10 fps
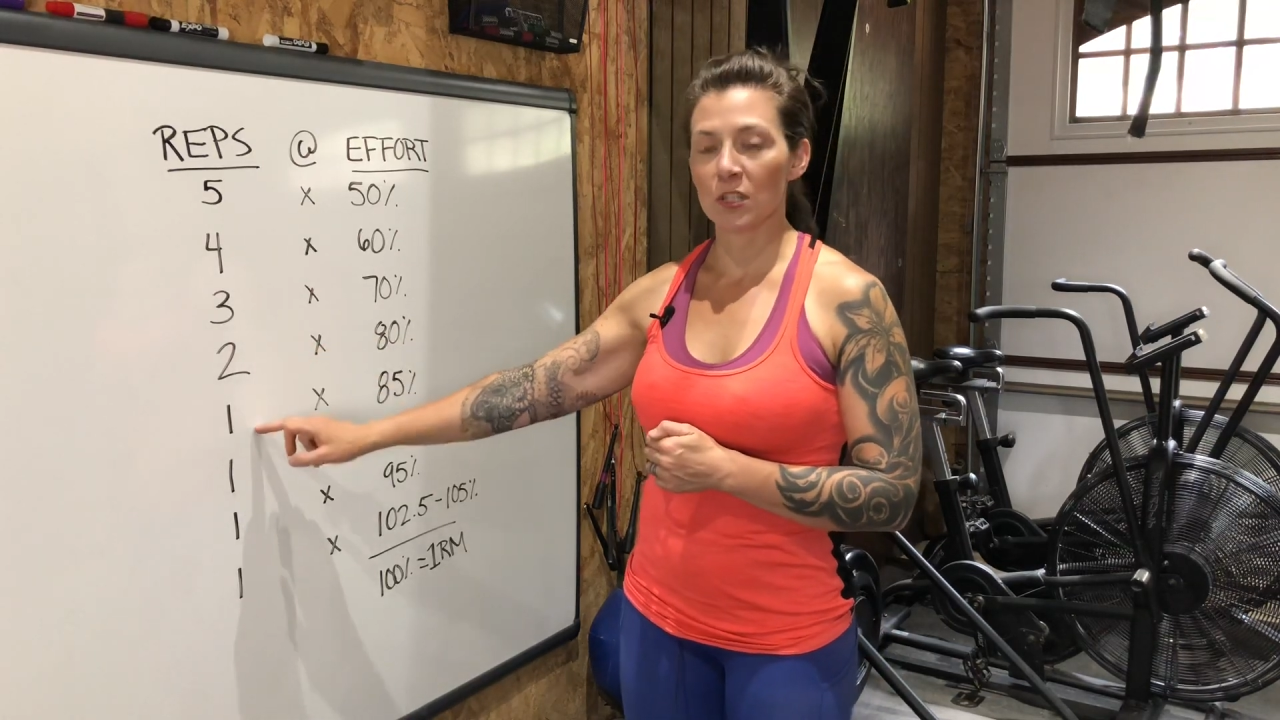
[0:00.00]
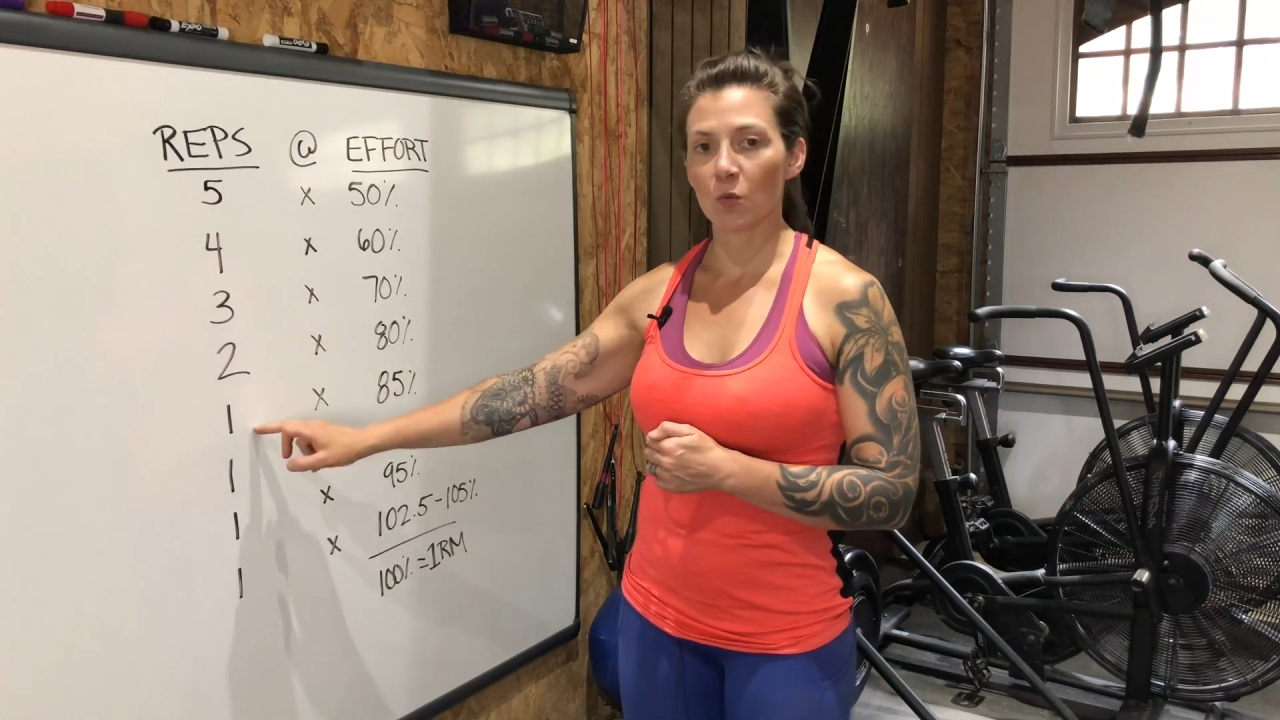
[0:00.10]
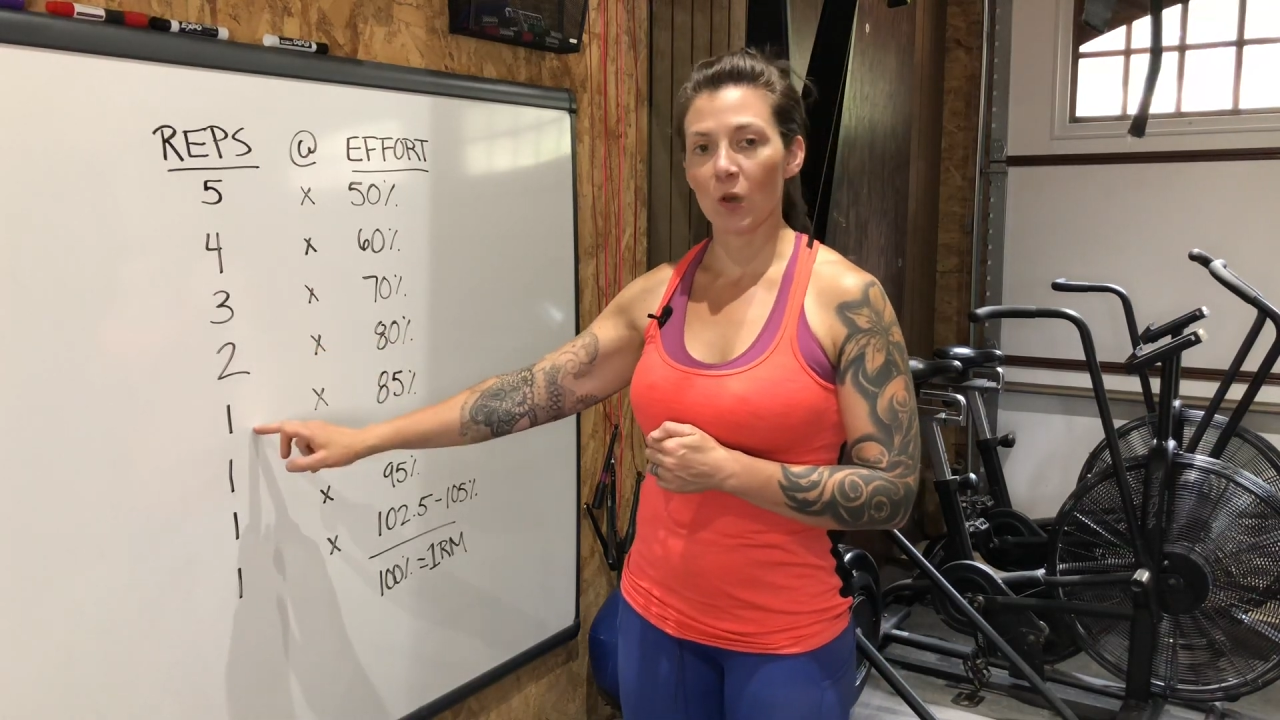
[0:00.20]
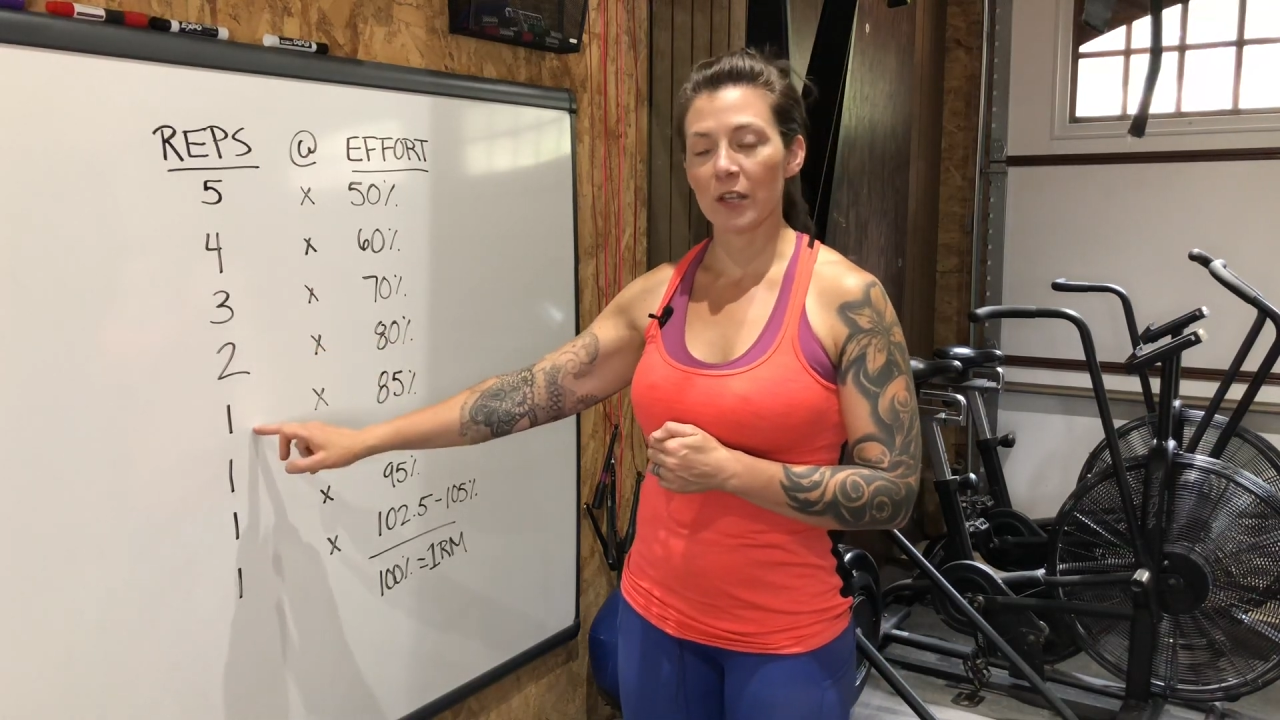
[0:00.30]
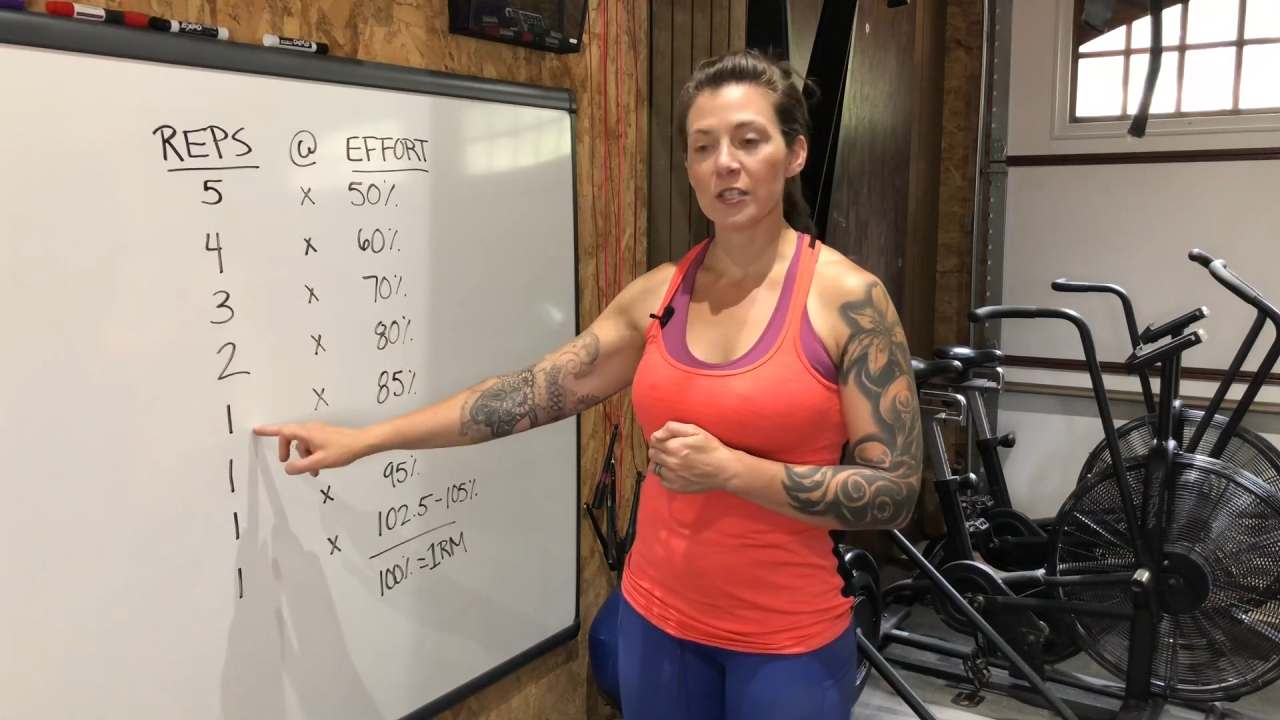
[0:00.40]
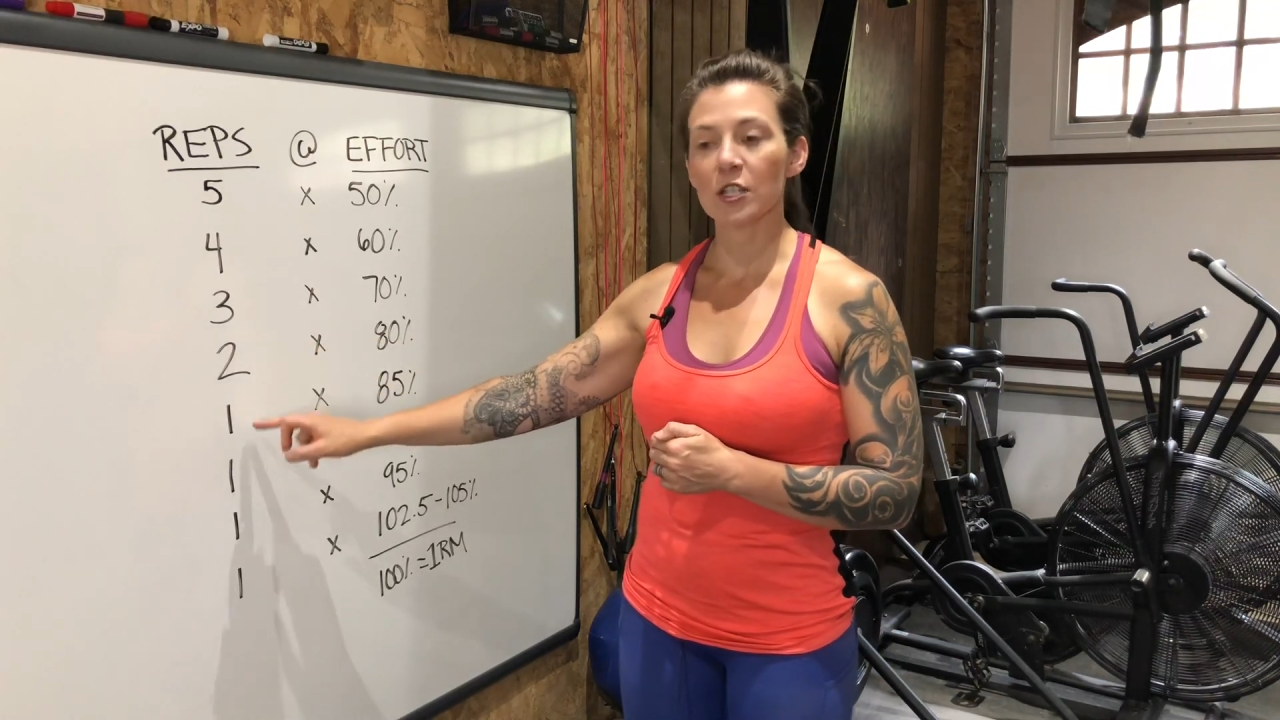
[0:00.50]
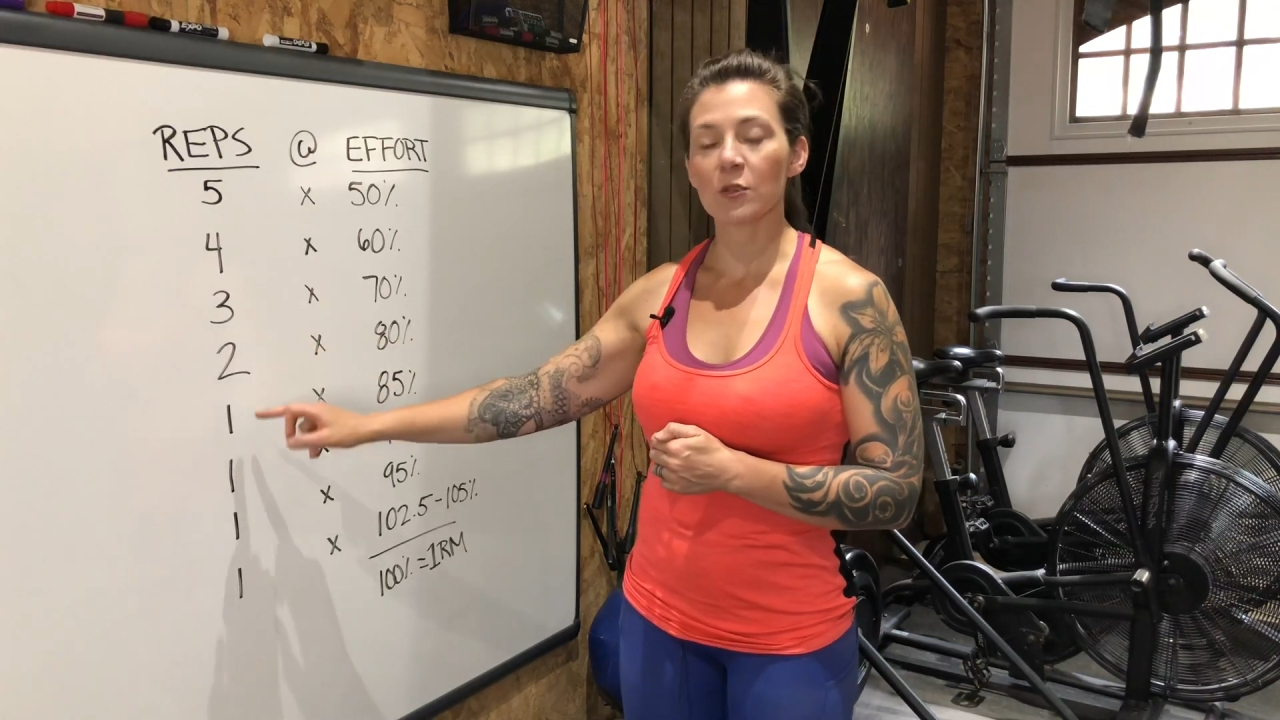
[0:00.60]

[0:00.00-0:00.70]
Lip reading: and 1s,